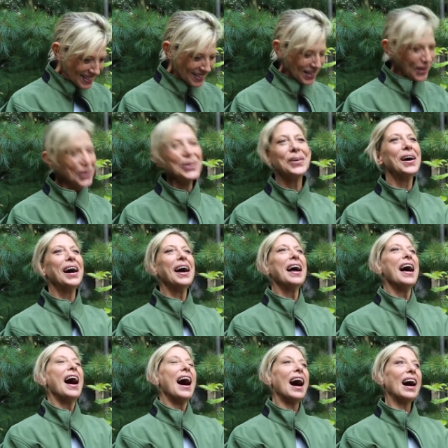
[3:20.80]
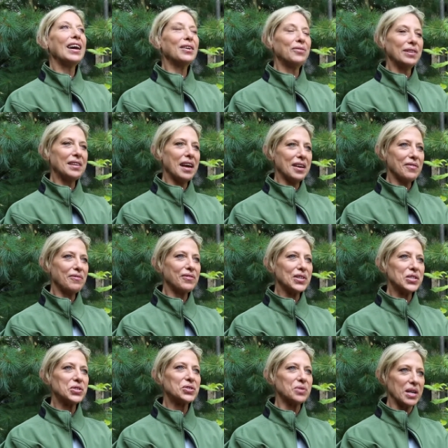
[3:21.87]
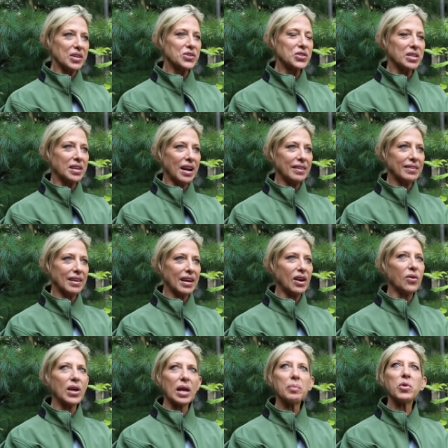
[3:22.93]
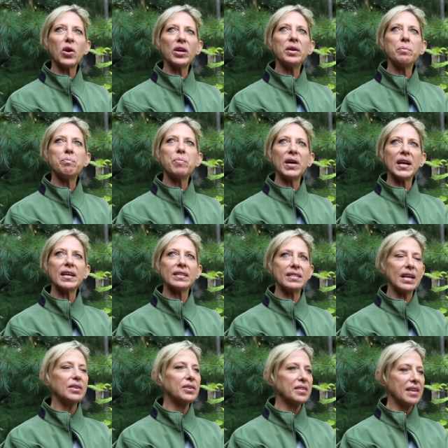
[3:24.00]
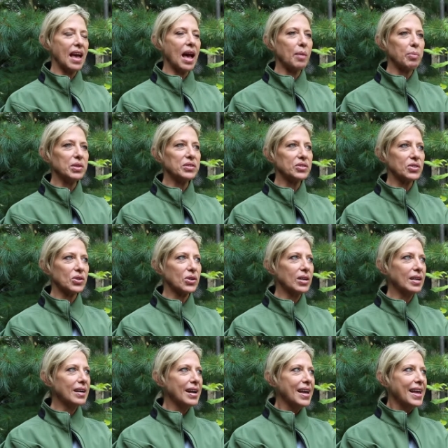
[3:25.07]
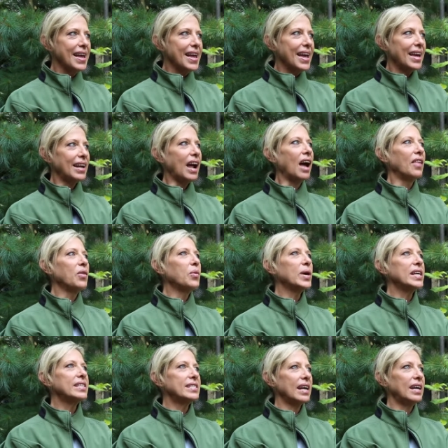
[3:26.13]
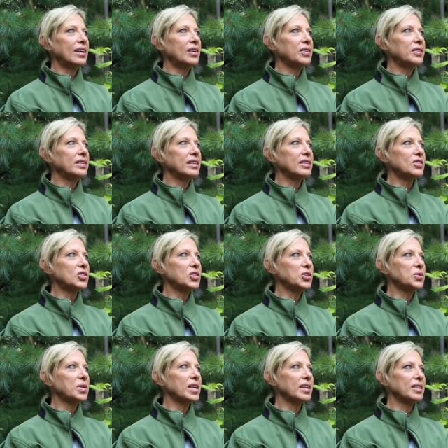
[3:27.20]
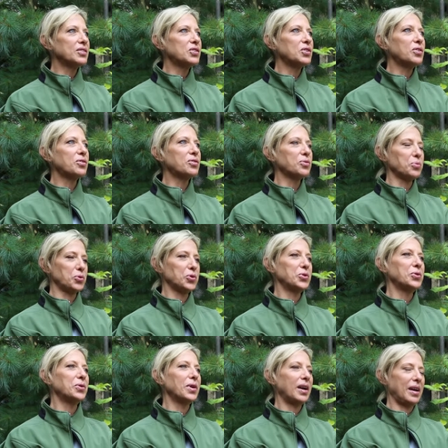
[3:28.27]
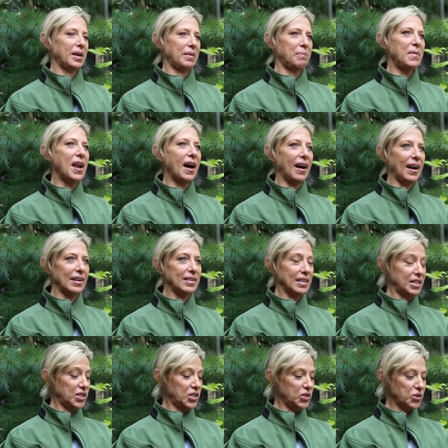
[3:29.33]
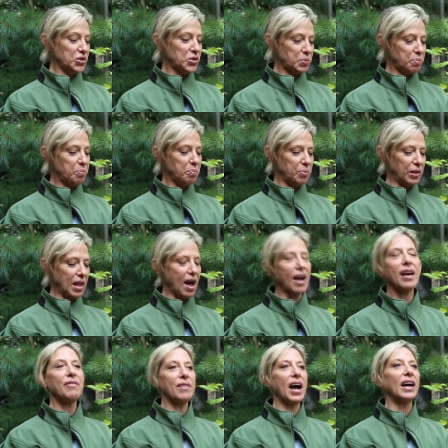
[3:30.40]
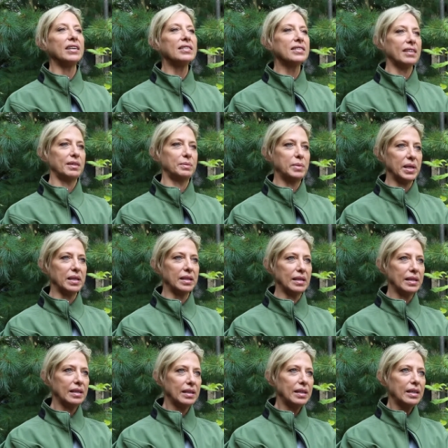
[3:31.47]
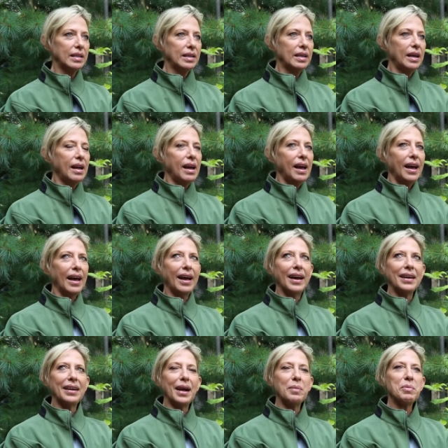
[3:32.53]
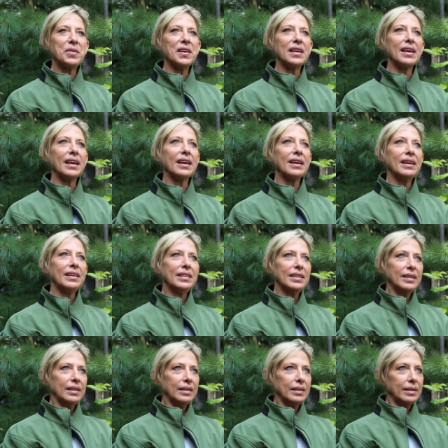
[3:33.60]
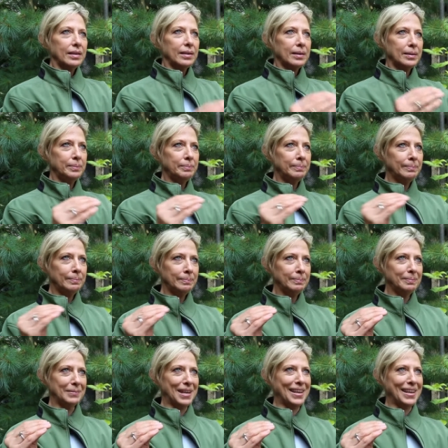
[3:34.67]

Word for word: so out of a lot of frustration, I thought, okay, I'm going to bike down to the Apple store. And on the way down, these two kids threw a, a huge block of ice at me. And I'm thinking, hmm.